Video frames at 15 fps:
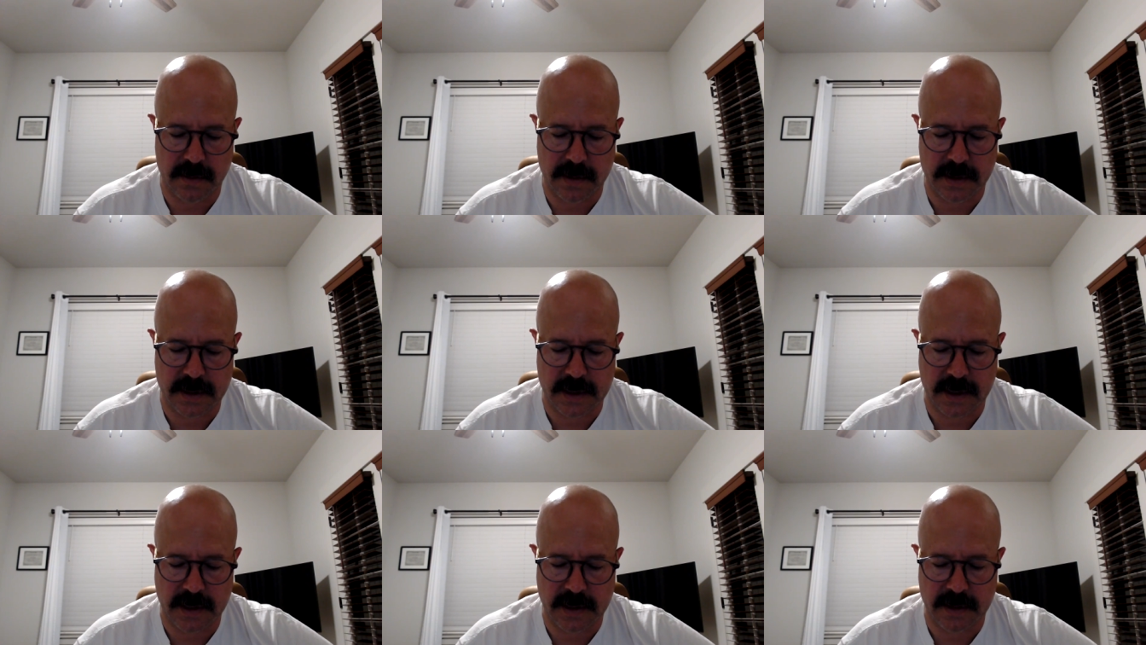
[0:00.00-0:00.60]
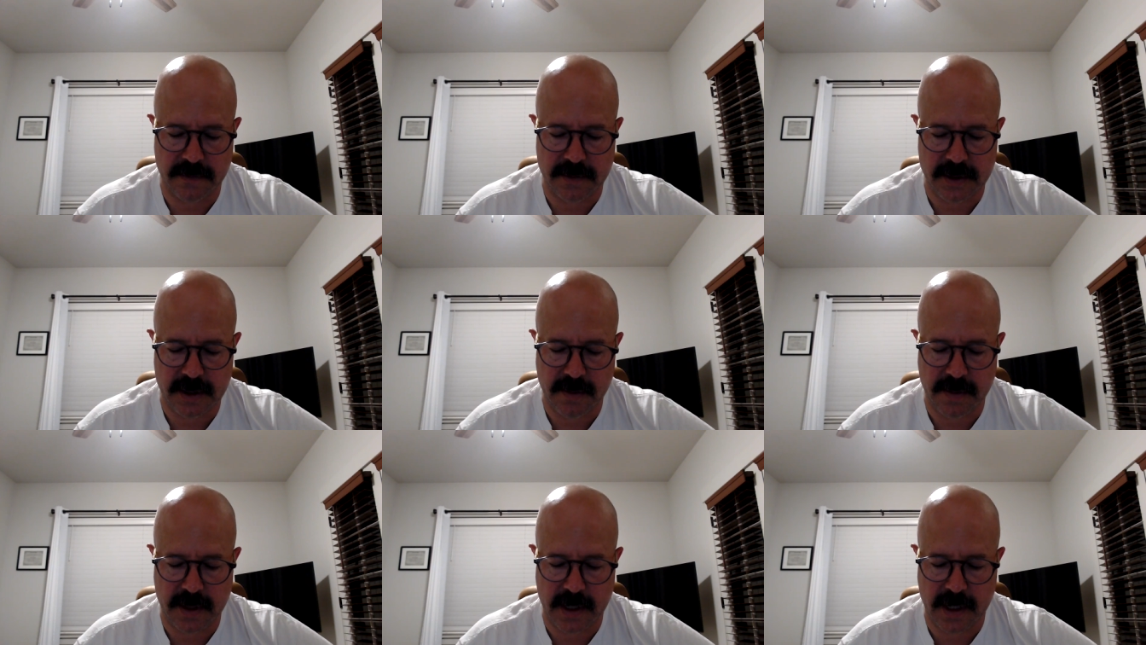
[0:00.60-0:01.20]
The sons of
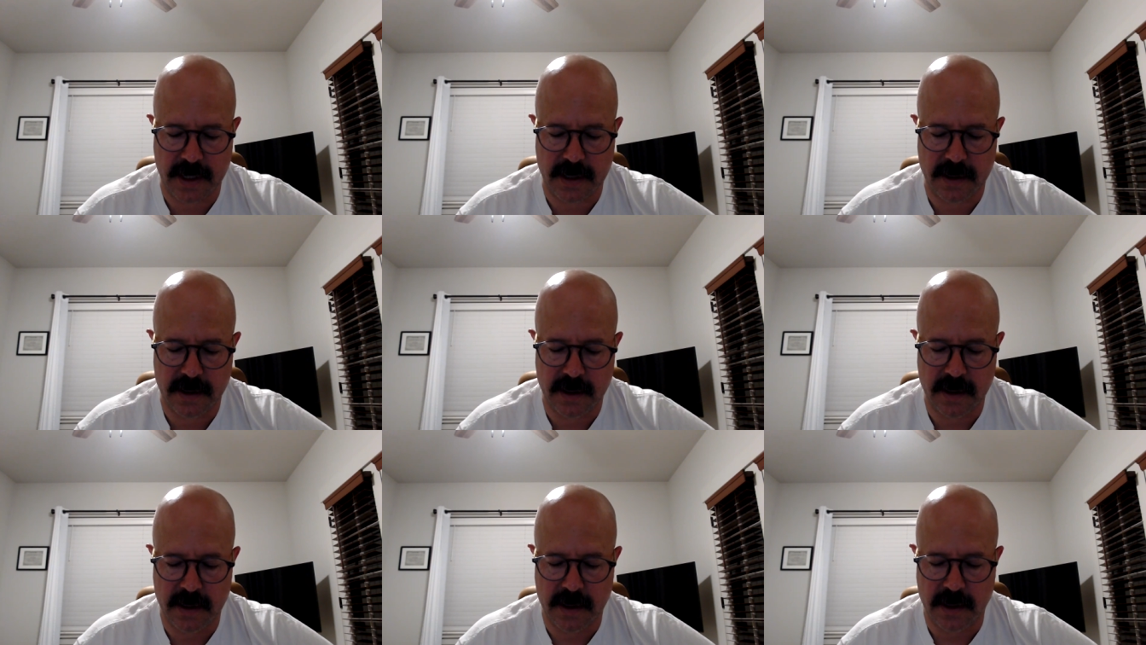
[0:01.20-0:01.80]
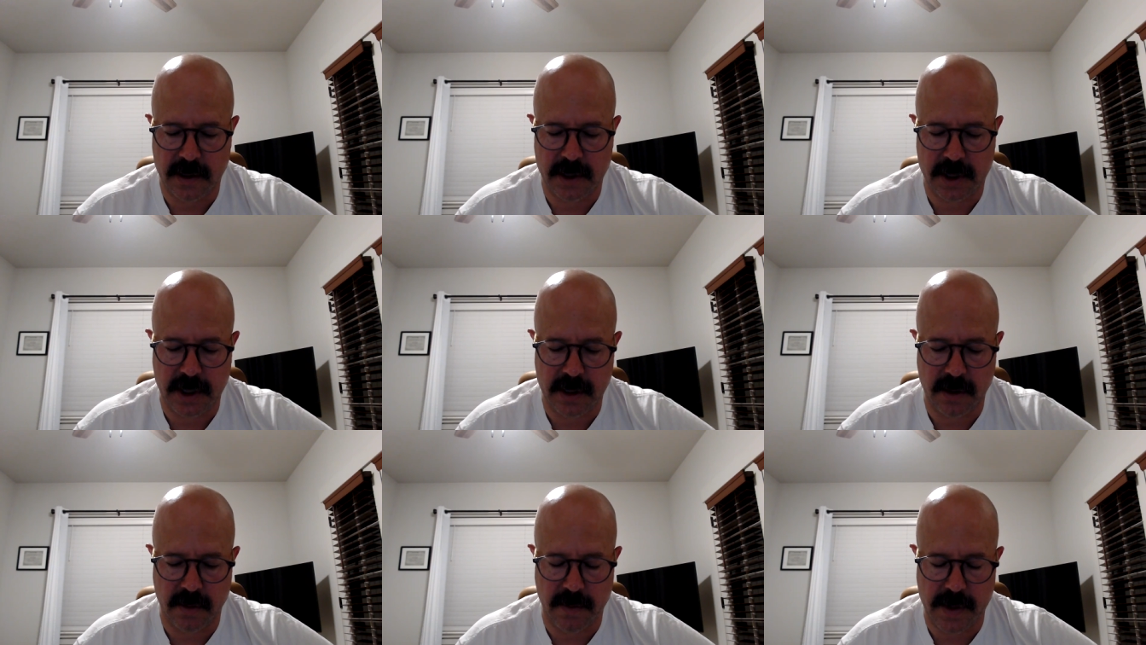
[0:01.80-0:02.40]
Shimei,
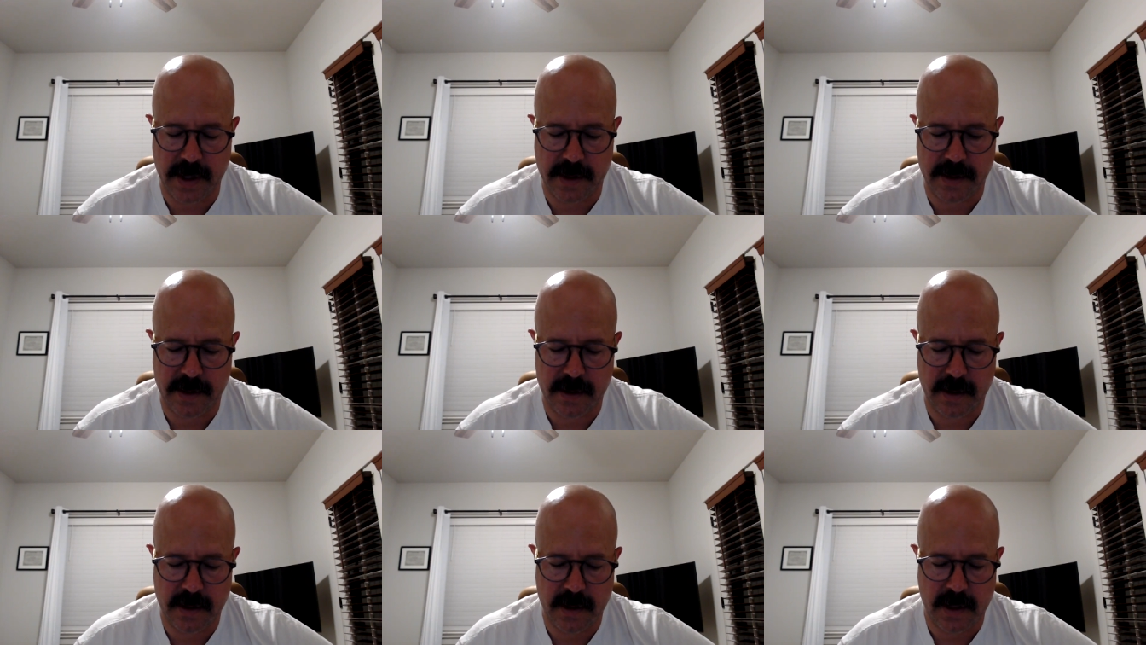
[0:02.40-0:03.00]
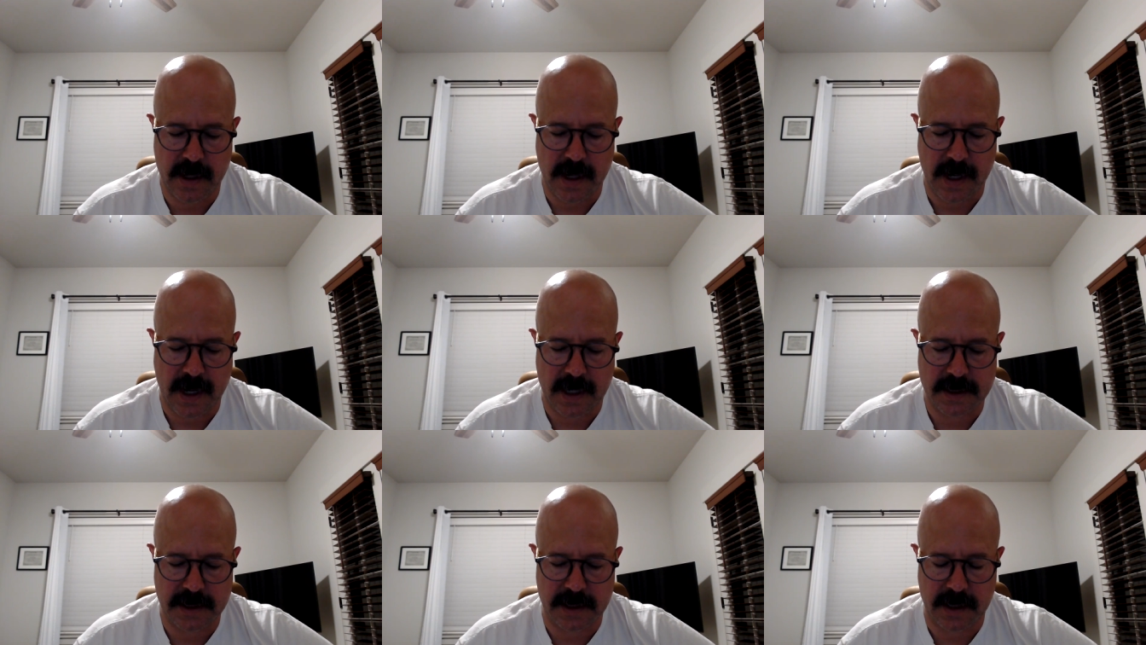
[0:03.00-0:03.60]
Shelomith,
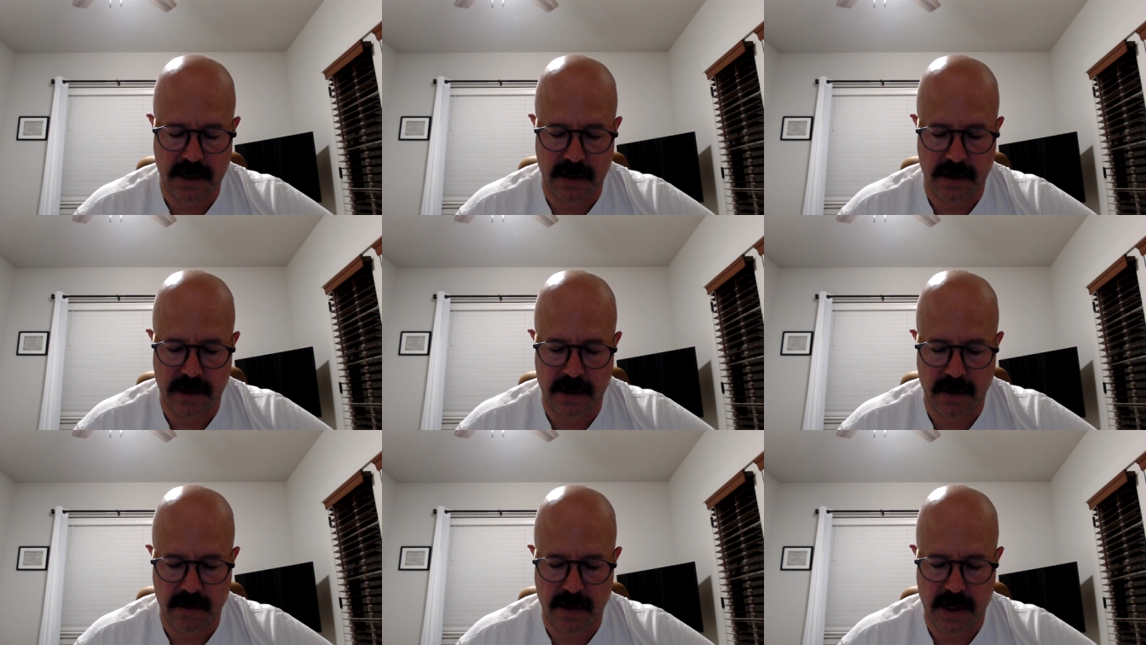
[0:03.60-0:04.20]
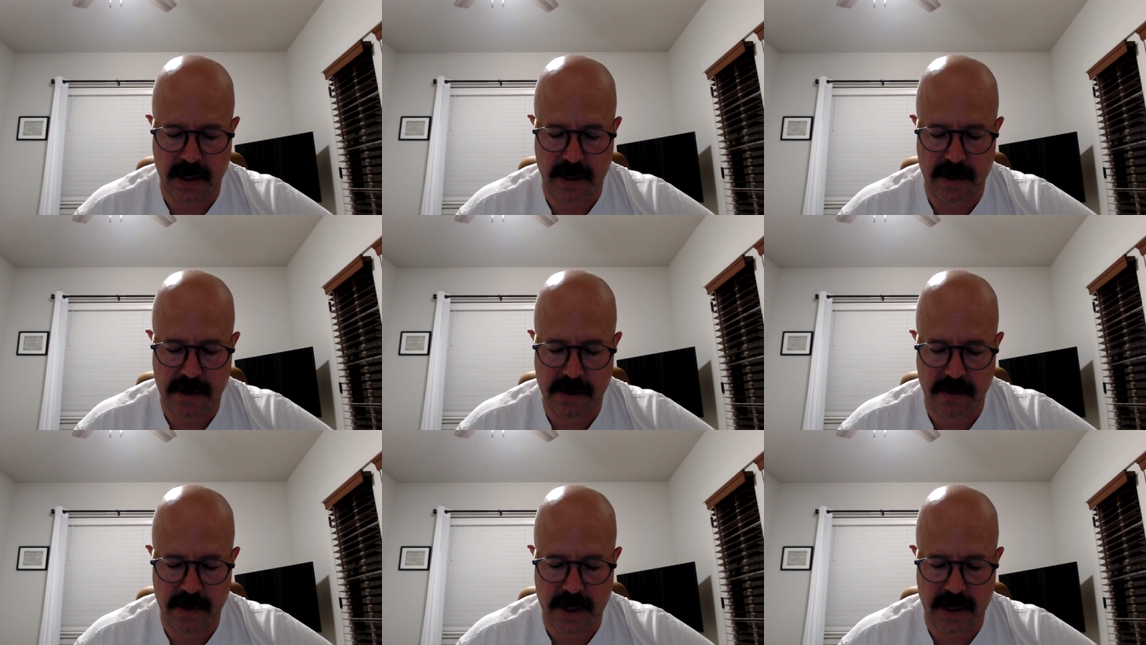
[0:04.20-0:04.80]
Haziel, and Haran,
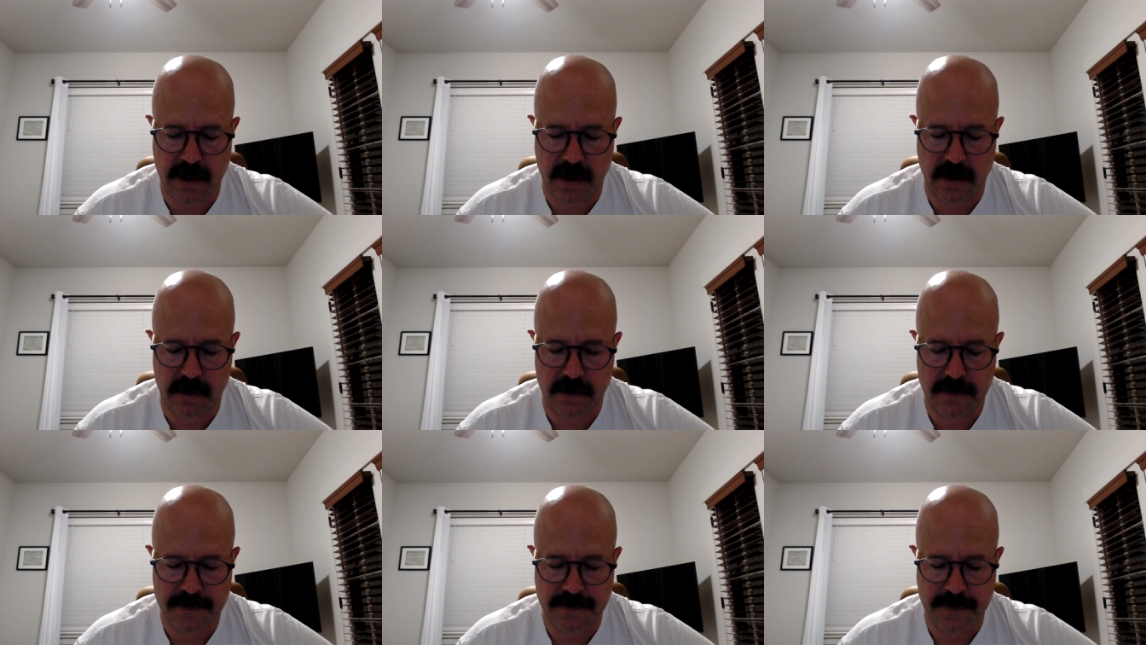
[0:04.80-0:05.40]
three in all.